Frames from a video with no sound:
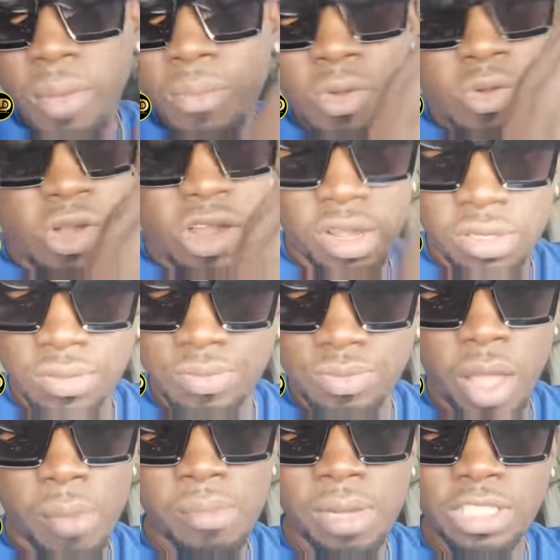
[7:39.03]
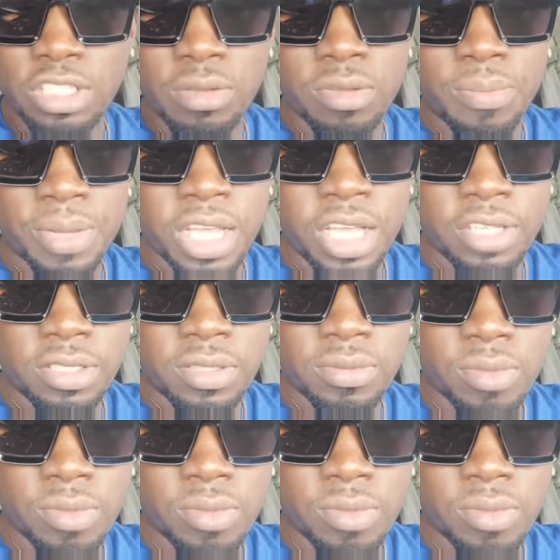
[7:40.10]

My work, mash up the place.